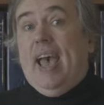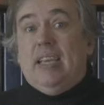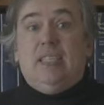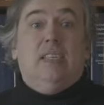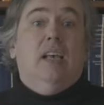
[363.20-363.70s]

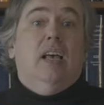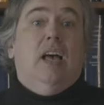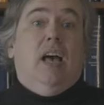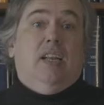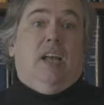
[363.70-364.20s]
S
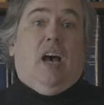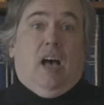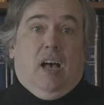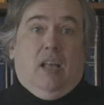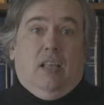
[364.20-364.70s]
and
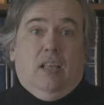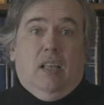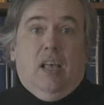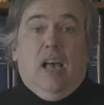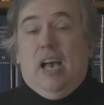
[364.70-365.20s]
R,
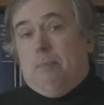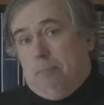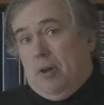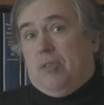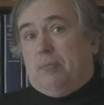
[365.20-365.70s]
and
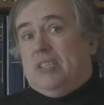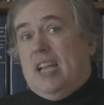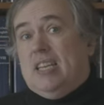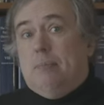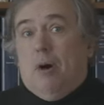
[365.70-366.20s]
both are
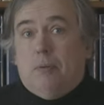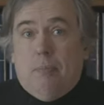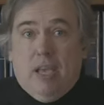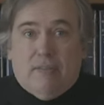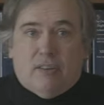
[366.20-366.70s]
presented mod
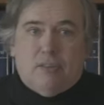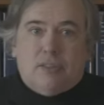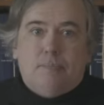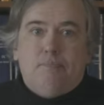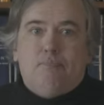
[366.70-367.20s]
P, of
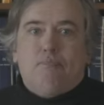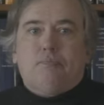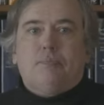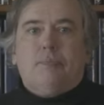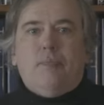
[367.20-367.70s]
course.
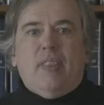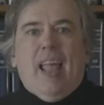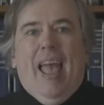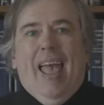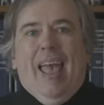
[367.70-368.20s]

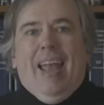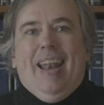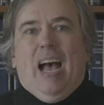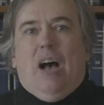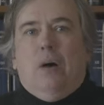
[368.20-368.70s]

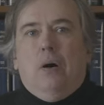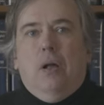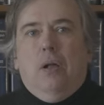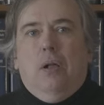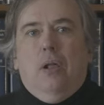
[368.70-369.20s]
Now,
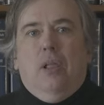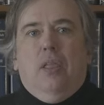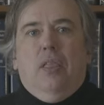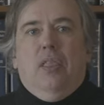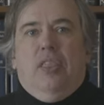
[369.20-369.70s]

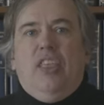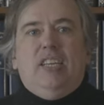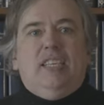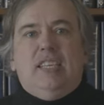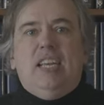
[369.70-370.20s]

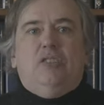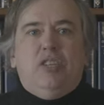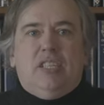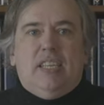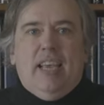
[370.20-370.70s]
this is
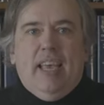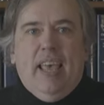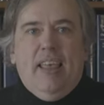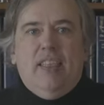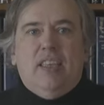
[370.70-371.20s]
interesting
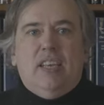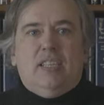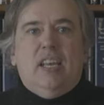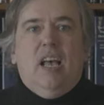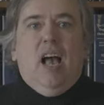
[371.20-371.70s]
in
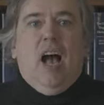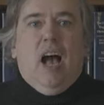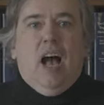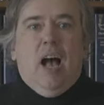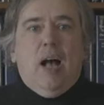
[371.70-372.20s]
that
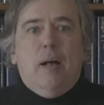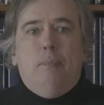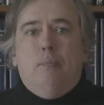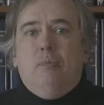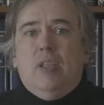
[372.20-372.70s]

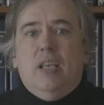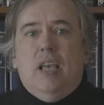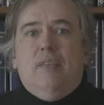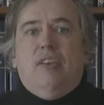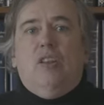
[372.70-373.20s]
um,
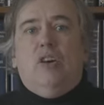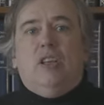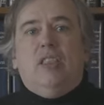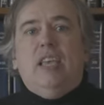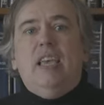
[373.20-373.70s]
if you look,
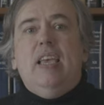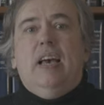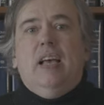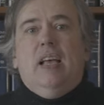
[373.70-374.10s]
the,